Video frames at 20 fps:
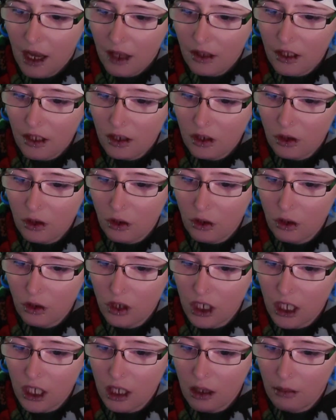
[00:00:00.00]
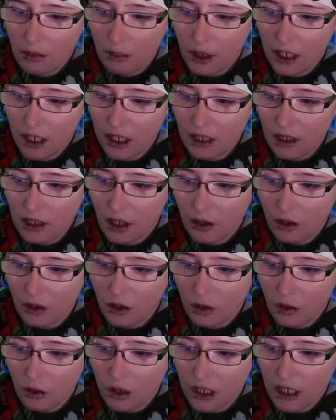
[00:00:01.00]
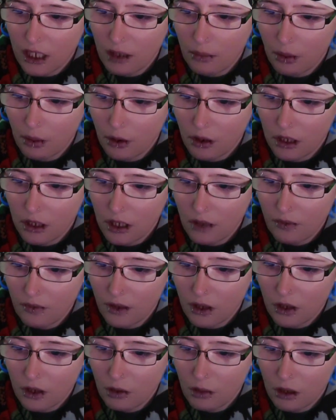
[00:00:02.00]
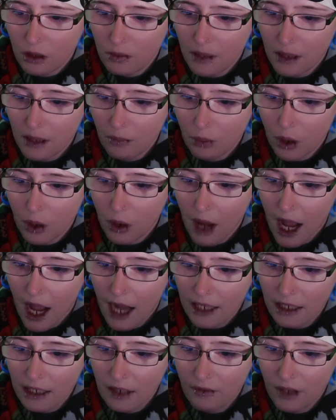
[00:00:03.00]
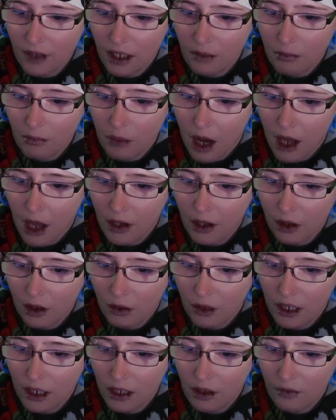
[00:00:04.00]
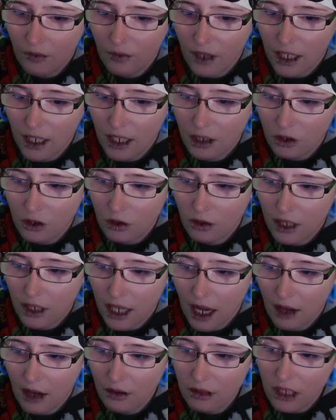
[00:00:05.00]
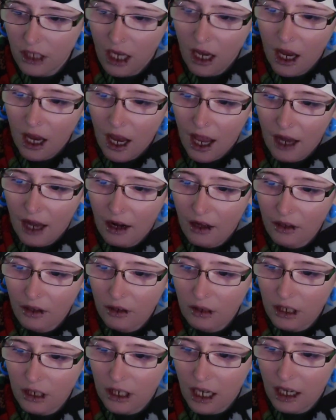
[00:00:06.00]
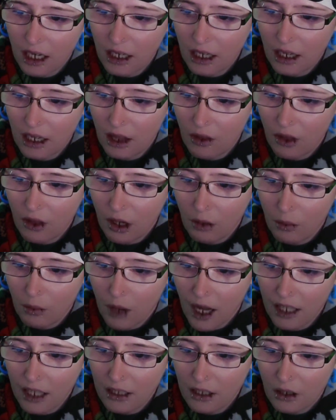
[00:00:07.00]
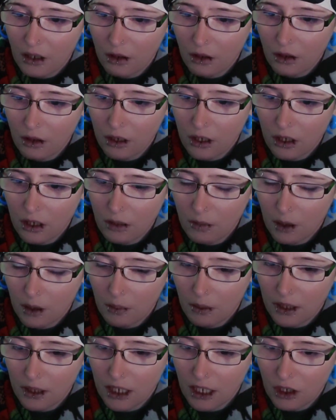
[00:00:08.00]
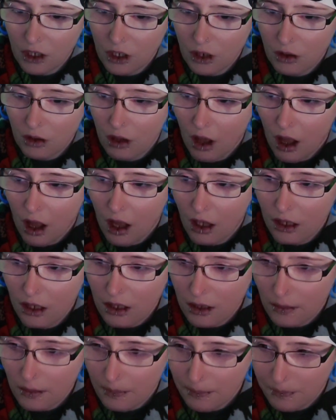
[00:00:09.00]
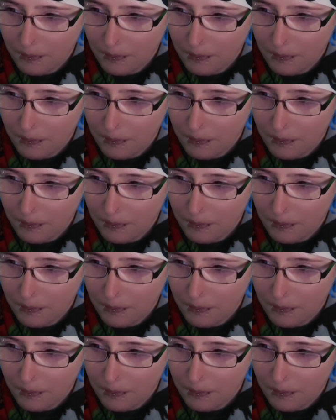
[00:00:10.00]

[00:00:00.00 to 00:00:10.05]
The surge in complaints underscores the importance of consumers being proactive in monitoring their financial accounts and understanding their rights under consumer protection laws.